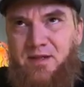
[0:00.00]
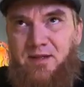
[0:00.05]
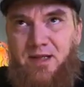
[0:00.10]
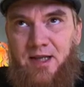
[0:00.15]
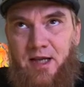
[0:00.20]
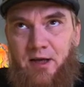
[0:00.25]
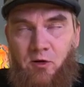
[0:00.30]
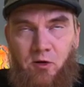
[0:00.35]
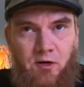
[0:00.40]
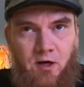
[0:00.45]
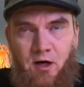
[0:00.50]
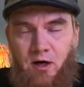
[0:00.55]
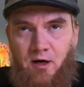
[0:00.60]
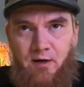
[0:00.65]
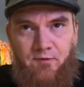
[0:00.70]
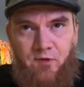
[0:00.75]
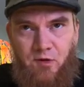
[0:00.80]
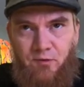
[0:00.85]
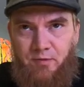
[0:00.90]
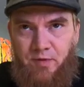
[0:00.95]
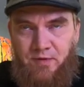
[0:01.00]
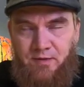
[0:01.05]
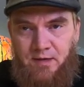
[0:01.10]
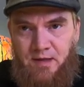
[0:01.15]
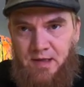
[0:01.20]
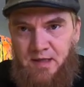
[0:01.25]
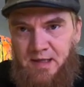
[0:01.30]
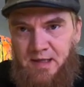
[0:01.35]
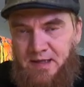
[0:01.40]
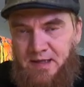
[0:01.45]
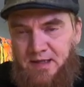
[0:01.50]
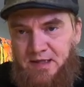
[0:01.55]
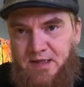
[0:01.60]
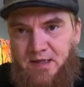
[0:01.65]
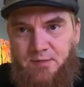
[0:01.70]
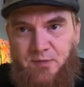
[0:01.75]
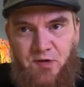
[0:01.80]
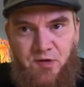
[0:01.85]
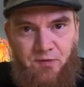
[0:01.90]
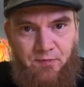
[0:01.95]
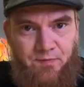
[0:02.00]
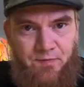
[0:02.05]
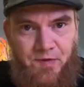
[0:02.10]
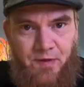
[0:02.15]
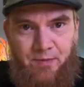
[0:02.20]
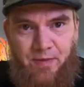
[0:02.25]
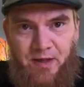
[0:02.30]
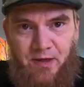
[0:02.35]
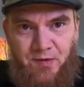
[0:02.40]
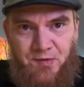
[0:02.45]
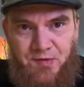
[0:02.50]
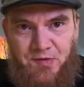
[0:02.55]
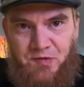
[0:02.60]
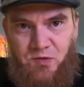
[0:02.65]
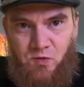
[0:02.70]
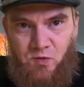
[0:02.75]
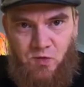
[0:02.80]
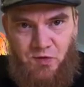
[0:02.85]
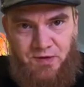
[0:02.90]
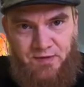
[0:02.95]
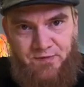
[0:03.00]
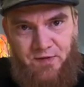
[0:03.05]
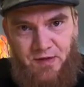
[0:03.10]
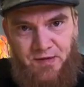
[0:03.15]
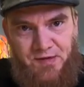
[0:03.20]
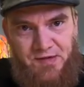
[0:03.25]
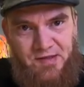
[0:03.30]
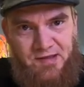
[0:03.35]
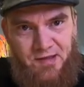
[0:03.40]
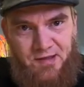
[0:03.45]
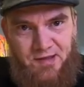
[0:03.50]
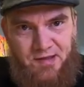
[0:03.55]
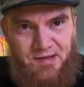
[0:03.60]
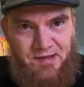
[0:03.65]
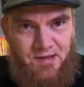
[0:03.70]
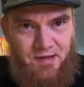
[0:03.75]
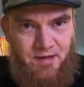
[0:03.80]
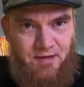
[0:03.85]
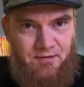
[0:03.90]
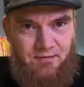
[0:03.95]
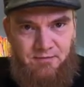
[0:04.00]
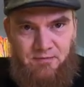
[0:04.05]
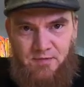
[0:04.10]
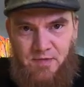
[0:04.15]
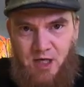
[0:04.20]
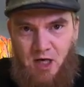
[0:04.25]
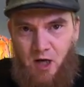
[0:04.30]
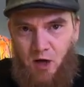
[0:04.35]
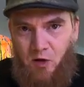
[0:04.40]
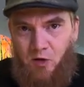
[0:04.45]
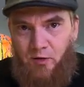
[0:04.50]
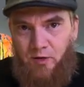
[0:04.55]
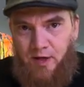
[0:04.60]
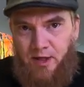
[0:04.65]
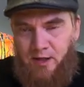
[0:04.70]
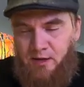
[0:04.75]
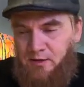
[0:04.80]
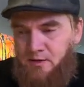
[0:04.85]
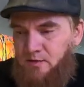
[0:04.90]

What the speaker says: Yale or Harvard, but some of the bigger schools have done studies on coloring